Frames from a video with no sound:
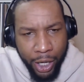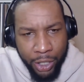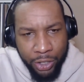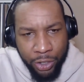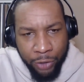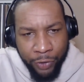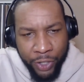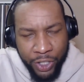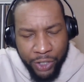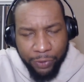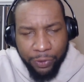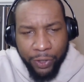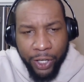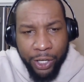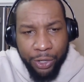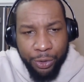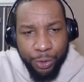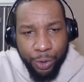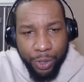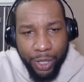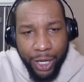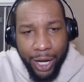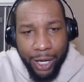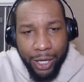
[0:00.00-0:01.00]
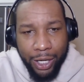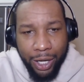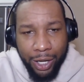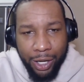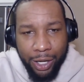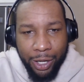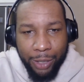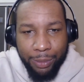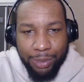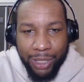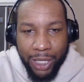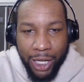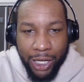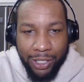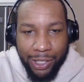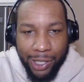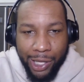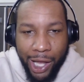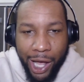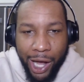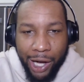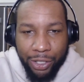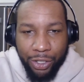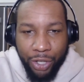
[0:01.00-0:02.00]
So visit
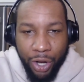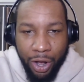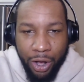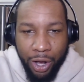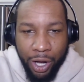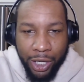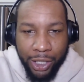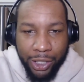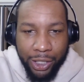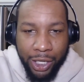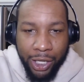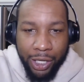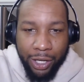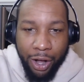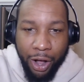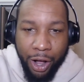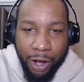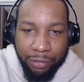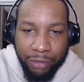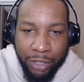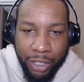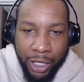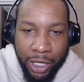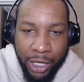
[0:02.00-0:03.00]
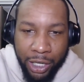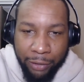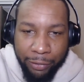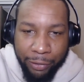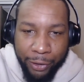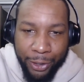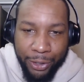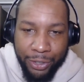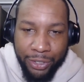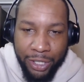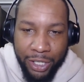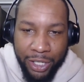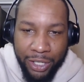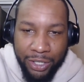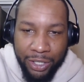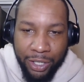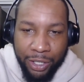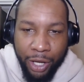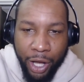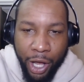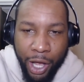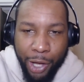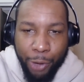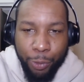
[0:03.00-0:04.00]
FanDuel.com/LockedOn and kick off the NFL season
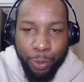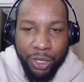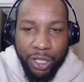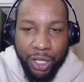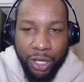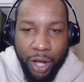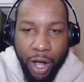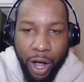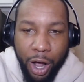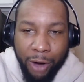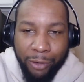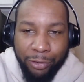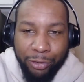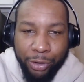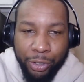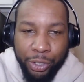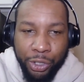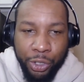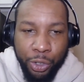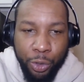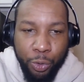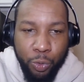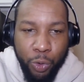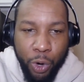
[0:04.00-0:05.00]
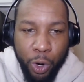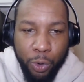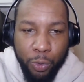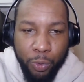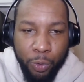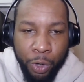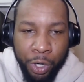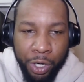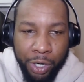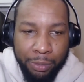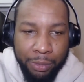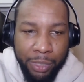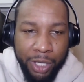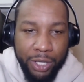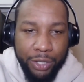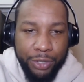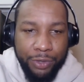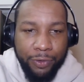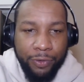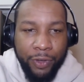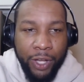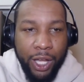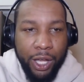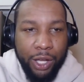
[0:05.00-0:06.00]
with an offer you won't want to miss.
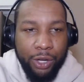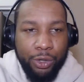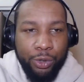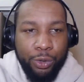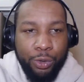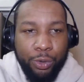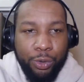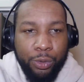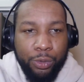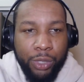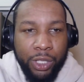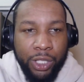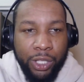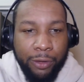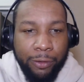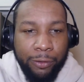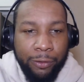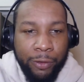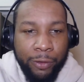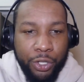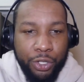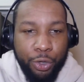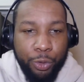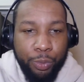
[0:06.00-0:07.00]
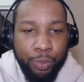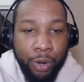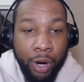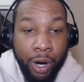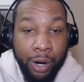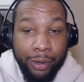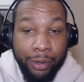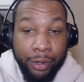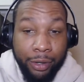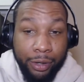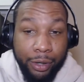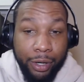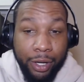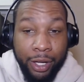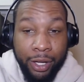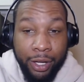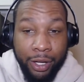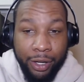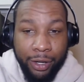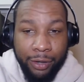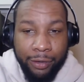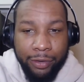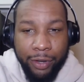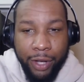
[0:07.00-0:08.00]
FanDuel, the official partner
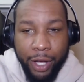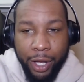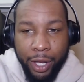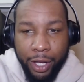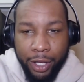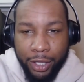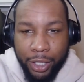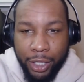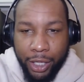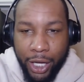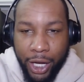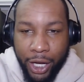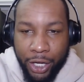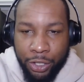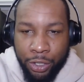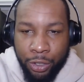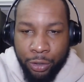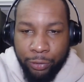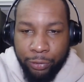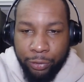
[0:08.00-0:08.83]
of the National